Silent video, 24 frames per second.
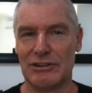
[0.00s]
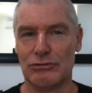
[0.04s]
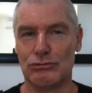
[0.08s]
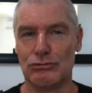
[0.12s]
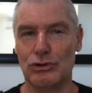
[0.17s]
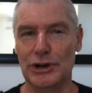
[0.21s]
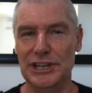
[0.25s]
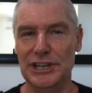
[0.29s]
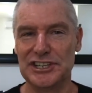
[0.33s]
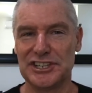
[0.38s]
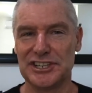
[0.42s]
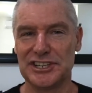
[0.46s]

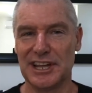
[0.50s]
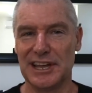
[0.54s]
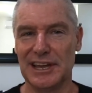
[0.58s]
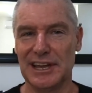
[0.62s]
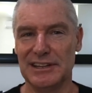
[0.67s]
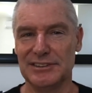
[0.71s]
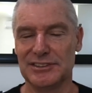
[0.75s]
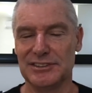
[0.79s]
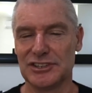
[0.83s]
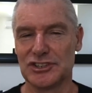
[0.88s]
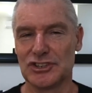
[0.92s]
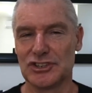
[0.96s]
reached
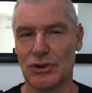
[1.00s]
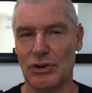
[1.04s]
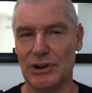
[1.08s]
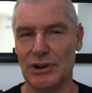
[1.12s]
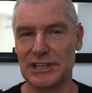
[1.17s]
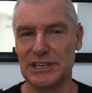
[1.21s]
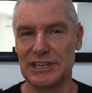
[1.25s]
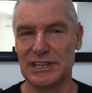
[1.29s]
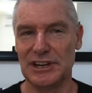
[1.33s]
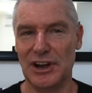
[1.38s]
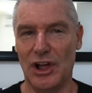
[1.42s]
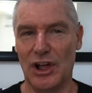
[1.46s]
out to try
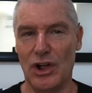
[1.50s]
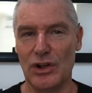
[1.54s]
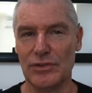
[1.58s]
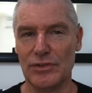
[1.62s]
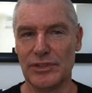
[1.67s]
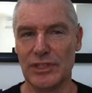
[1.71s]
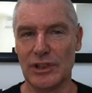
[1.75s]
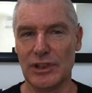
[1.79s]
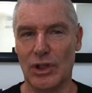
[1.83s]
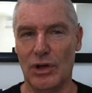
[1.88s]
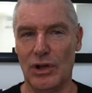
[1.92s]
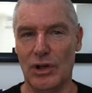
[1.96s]
and get
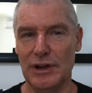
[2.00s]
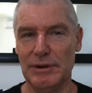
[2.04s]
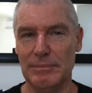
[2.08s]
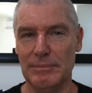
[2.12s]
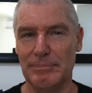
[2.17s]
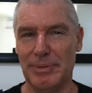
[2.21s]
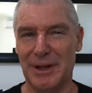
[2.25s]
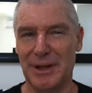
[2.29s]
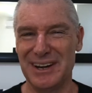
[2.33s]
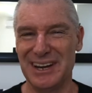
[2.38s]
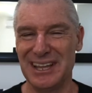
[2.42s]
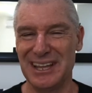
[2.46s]
over the line,
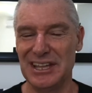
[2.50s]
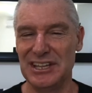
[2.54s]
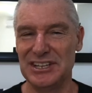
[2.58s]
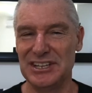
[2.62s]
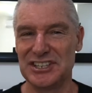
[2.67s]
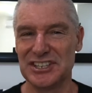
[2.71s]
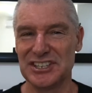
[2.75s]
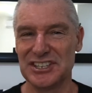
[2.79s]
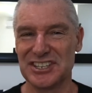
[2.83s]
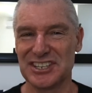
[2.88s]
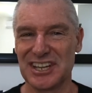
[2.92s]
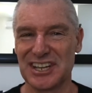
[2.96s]
but he
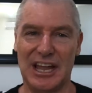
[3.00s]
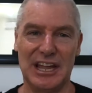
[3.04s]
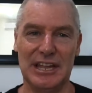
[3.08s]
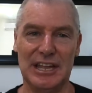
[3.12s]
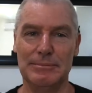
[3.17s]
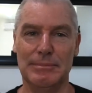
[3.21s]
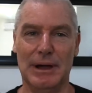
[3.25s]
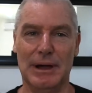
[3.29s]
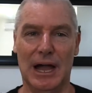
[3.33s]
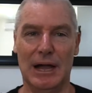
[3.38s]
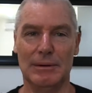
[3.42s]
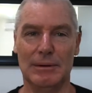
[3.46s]
just
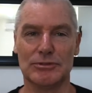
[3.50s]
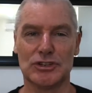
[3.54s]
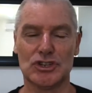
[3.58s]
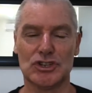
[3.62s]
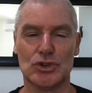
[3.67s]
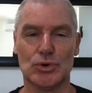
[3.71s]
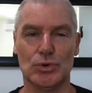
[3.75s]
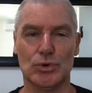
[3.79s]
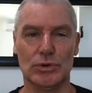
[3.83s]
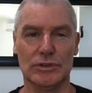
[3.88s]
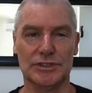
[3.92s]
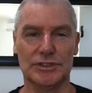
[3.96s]
came up
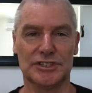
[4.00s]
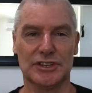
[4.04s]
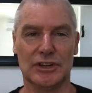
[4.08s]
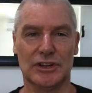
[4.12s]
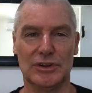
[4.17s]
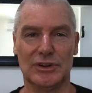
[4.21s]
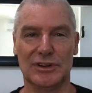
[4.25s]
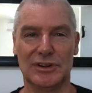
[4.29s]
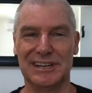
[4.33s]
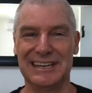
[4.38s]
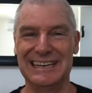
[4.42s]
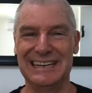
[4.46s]
short.
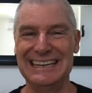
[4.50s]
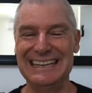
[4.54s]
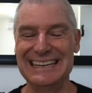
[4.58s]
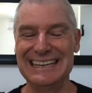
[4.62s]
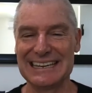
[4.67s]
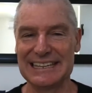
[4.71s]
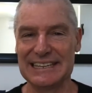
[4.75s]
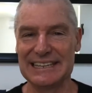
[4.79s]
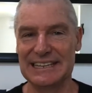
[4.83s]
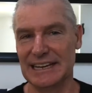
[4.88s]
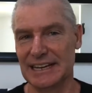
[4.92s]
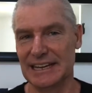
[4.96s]
So
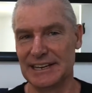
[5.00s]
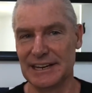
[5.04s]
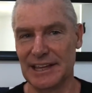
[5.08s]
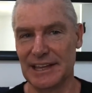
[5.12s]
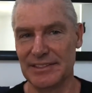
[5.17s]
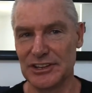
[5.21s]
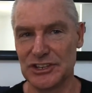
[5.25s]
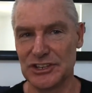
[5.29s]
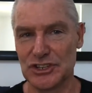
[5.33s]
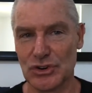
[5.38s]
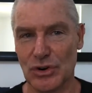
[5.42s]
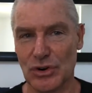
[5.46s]
nearly
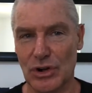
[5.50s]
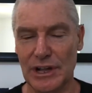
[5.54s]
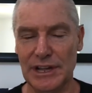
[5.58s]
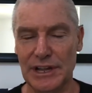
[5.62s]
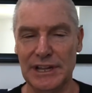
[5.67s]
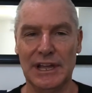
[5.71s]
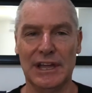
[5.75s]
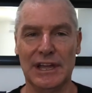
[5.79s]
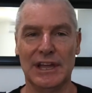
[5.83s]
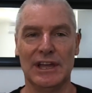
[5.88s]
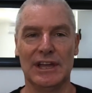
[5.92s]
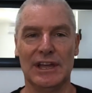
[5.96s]
another
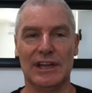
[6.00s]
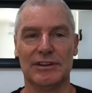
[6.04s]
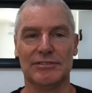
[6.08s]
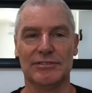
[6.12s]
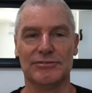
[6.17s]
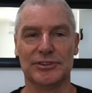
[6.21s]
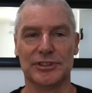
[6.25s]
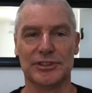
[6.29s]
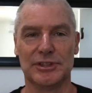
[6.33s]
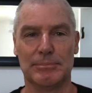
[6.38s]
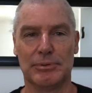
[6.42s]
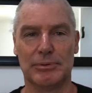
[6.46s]
try
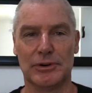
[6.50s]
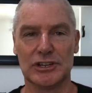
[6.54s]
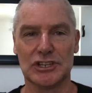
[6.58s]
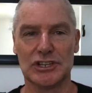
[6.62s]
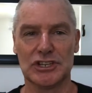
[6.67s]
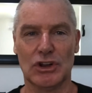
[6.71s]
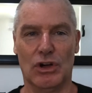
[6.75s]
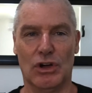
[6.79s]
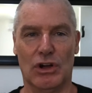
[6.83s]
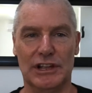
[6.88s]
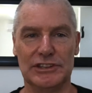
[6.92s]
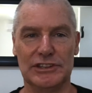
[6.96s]
for the
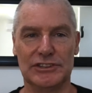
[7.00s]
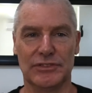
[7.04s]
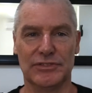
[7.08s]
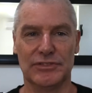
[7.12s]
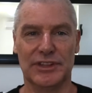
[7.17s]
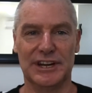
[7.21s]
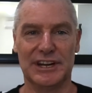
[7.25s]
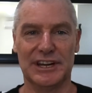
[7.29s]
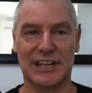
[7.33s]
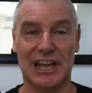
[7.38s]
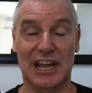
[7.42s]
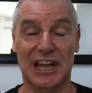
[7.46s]
British Lions on
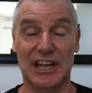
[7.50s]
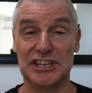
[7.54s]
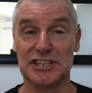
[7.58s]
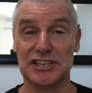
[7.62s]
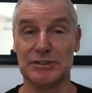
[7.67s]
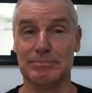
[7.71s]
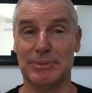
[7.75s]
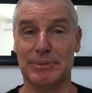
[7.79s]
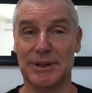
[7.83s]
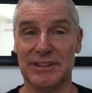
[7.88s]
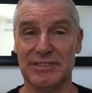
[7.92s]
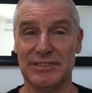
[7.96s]
that
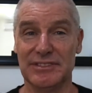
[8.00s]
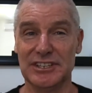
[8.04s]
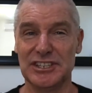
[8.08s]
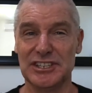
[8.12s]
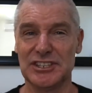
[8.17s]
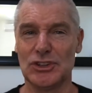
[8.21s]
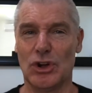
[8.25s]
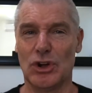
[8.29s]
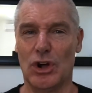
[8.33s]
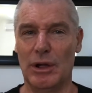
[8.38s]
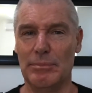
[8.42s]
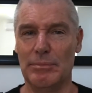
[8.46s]
occasion. But at
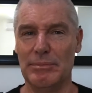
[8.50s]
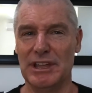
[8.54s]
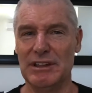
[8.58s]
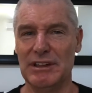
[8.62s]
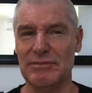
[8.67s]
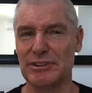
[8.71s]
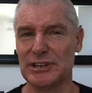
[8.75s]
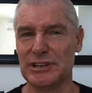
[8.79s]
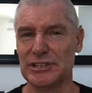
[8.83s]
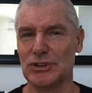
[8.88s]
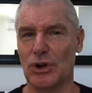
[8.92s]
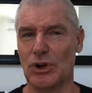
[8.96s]
this time,
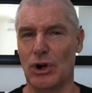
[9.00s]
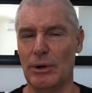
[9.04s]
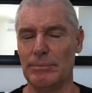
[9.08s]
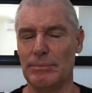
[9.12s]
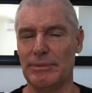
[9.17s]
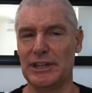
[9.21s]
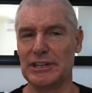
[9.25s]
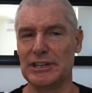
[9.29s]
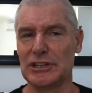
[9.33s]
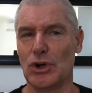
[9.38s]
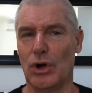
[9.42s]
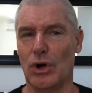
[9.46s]
every
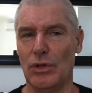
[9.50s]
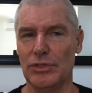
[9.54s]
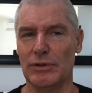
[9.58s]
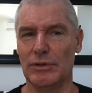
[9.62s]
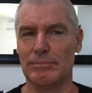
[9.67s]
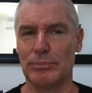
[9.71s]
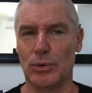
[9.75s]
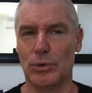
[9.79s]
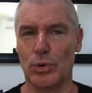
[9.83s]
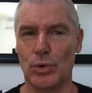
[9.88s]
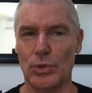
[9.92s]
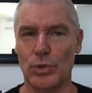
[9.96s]
time they got the
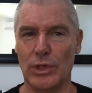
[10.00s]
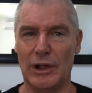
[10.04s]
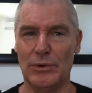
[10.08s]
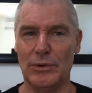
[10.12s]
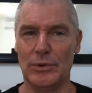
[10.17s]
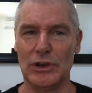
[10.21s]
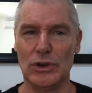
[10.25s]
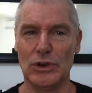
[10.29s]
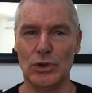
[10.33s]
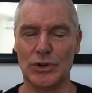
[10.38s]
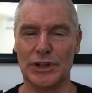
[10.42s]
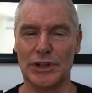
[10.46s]
ball, they
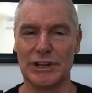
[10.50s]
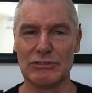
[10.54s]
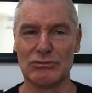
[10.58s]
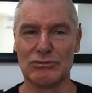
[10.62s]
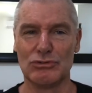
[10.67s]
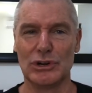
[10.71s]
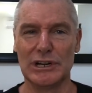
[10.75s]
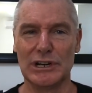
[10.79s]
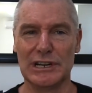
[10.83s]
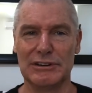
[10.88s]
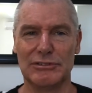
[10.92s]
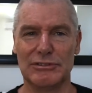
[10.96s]
were looking
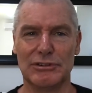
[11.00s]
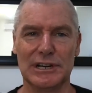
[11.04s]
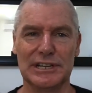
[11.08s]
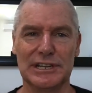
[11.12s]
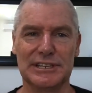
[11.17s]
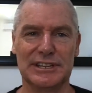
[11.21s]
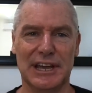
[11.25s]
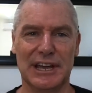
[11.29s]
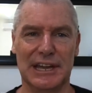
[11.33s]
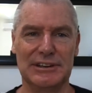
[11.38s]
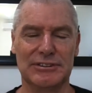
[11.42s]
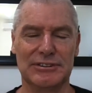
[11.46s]
really,
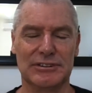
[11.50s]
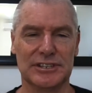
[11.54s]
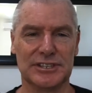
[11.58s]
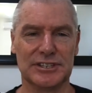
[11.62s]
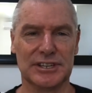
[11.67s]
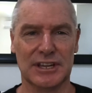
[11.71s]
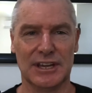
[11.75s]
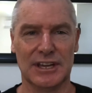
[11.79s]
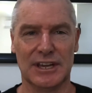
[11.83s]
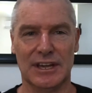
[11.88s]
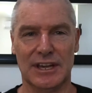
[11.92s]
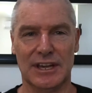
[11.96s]
really dangerous.